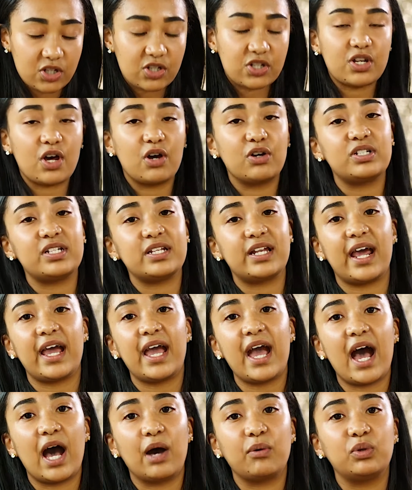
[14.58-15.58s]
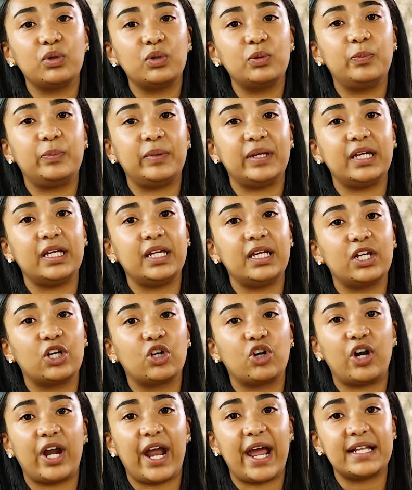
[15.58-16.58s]
So today I will be
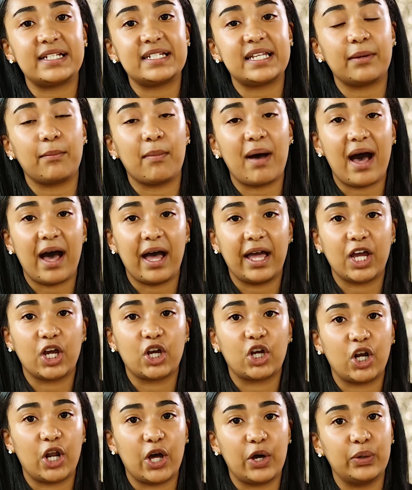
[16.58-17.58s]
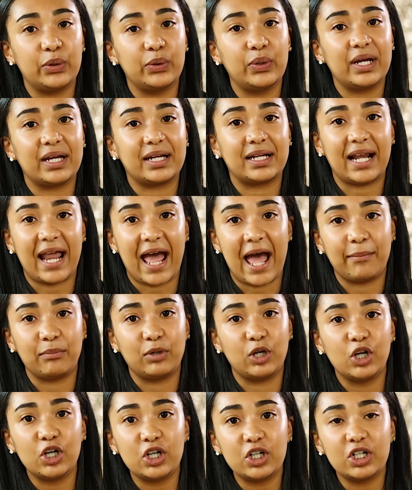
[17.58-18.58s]
creating my Glow
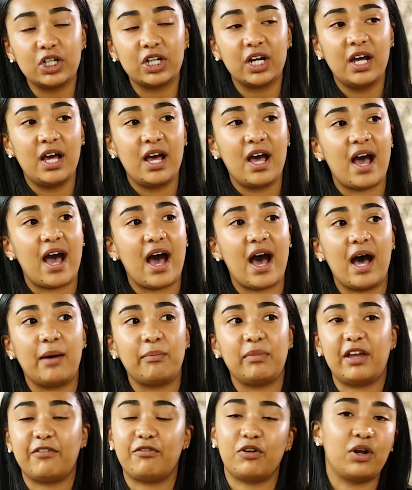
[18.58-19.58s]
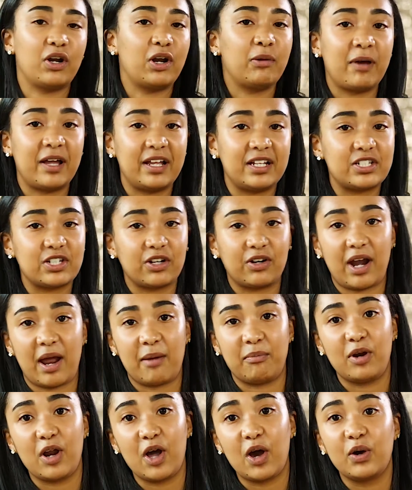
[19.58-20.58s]
Glam look. Everyone on my
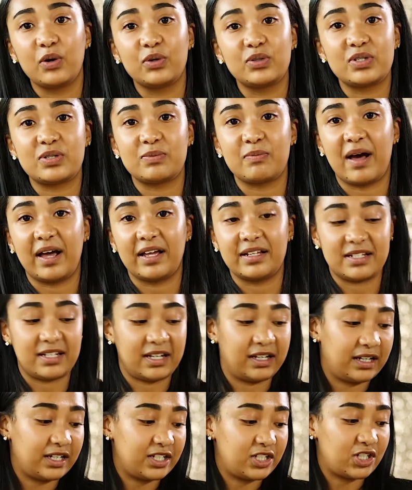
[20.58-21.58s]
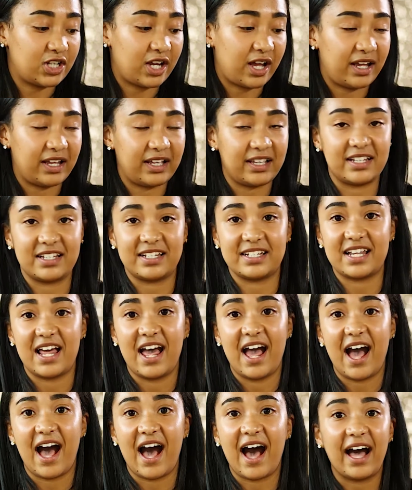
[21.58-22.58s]
Instagram knows my signature is
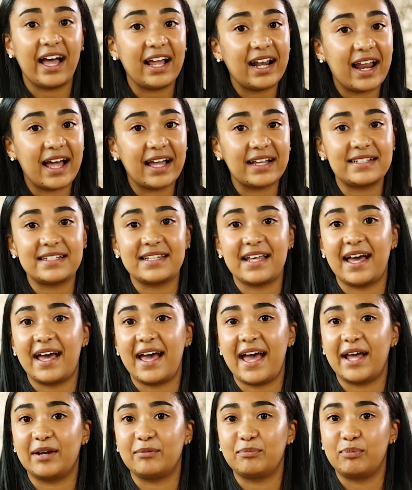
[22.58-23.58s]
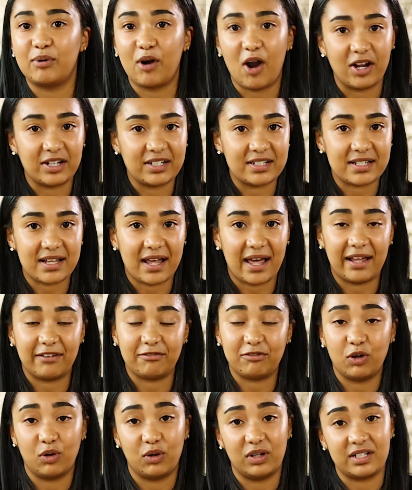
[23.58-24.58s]
highlighter and bronzer and
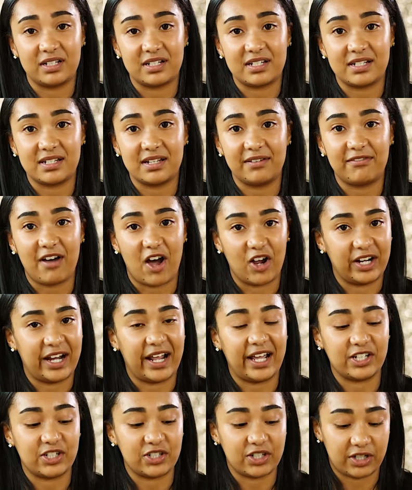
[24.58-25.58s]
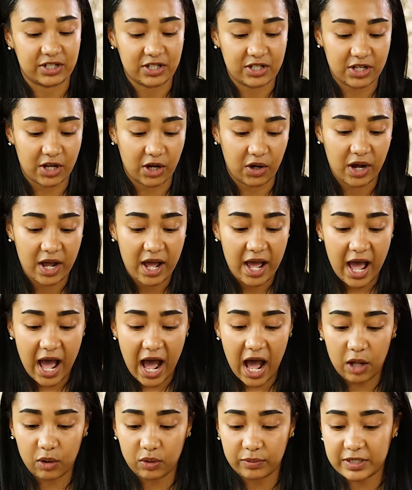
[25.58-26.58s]
flawless foundation. So
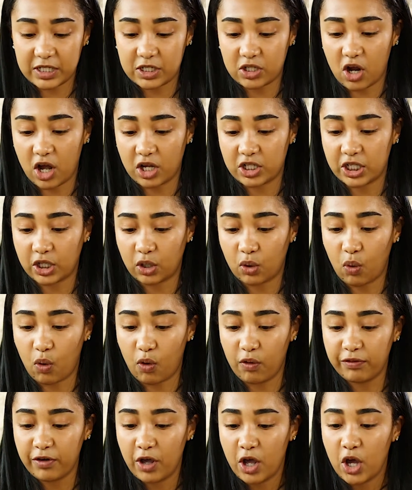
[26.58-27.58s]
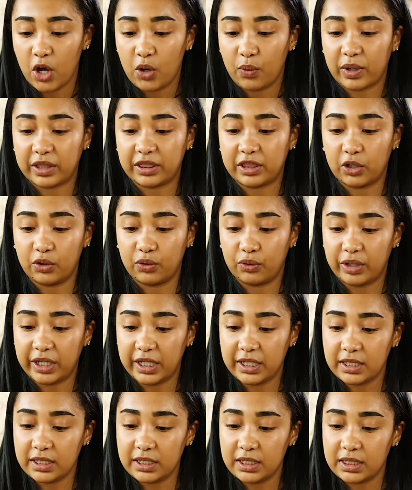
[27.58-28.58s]
I will be starting off with the
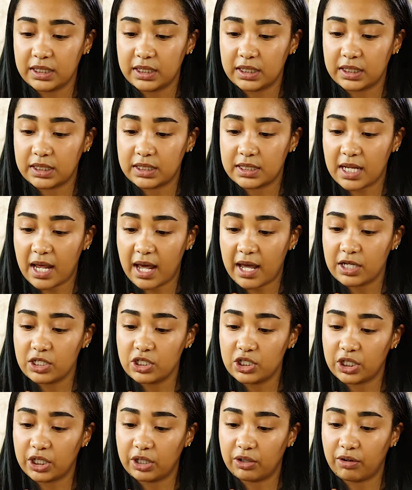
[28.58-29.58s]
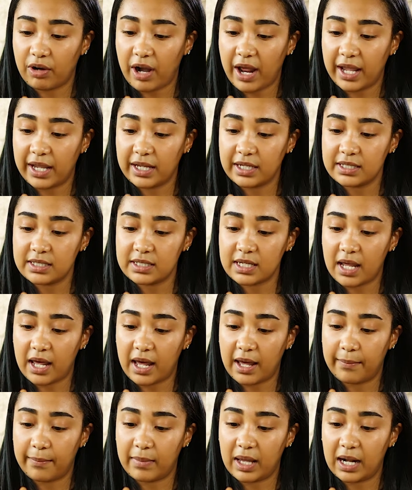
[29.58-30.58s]
Retouch Erase
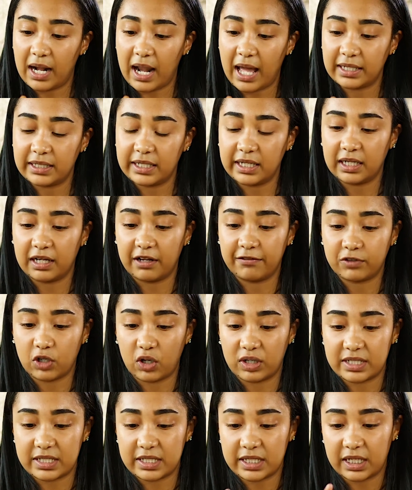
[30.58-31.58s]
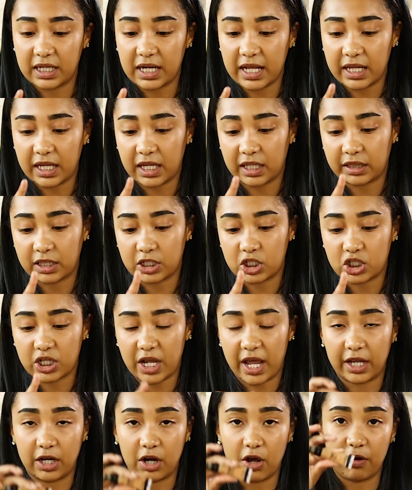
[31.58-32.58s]
Lightning Lift Concealer in the
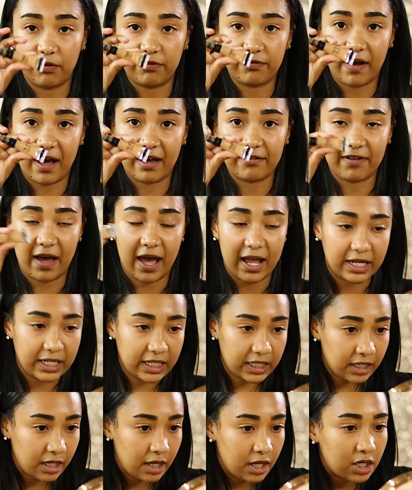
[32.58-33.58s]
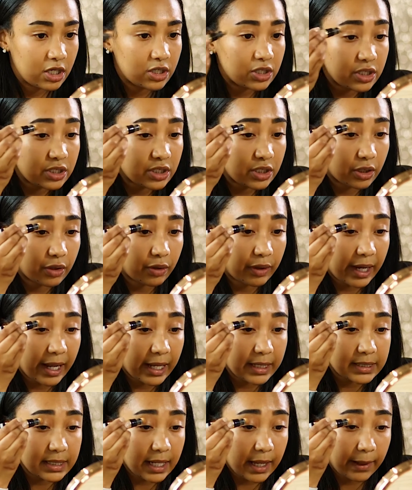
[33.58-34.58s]
shade 05 Honey, just to
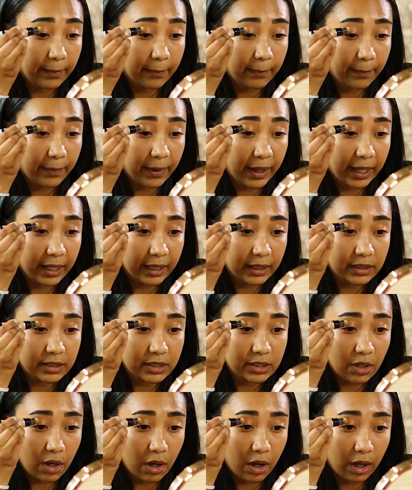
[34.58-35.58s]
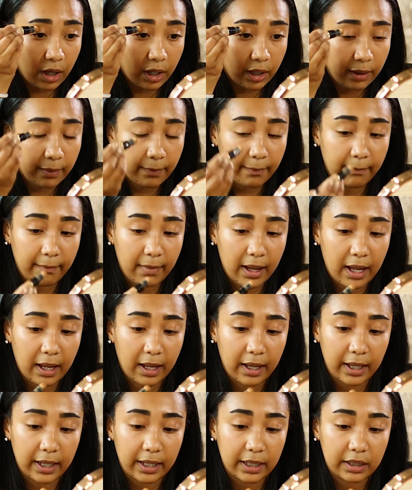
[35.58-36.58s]
create a base on
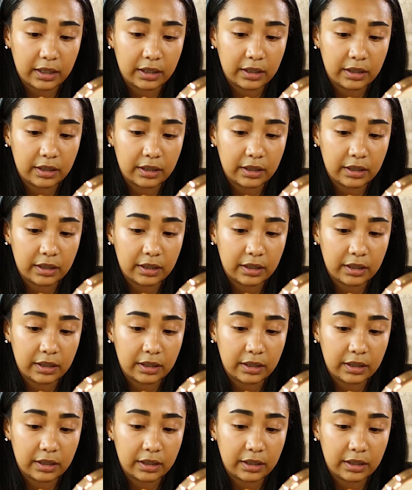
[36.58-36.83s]
my